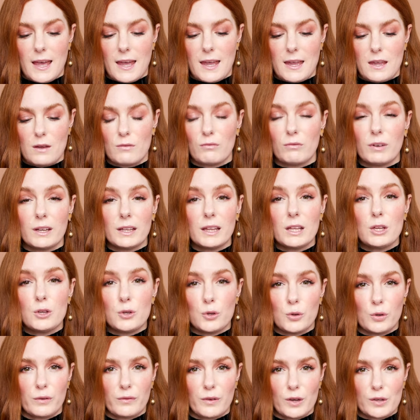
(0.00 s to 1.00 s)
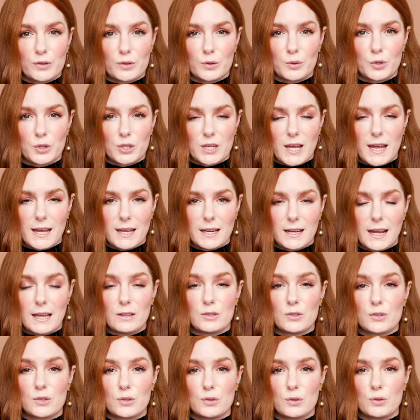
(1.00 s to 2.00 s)
a really universal shade
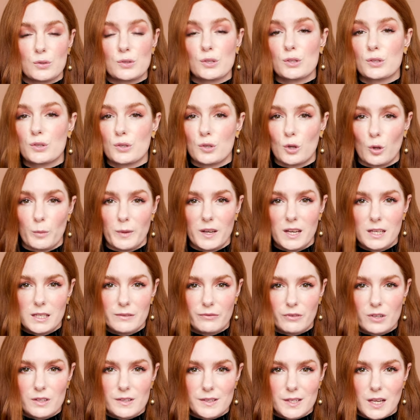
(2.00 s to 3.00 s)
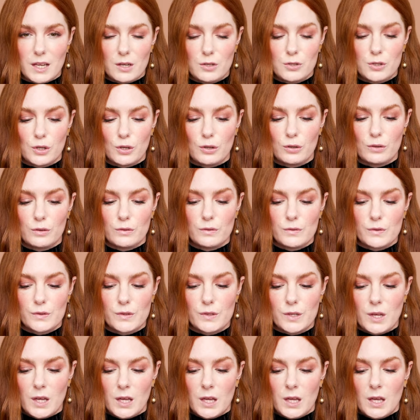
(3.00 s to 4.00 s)
and suits so many different skin
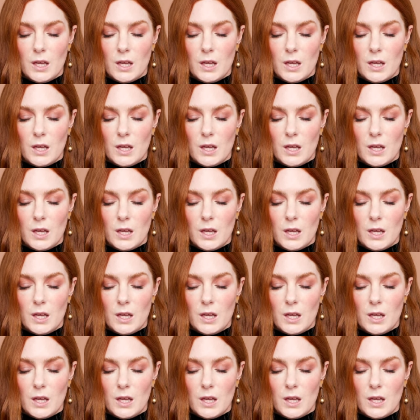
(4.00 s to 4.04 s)
tones.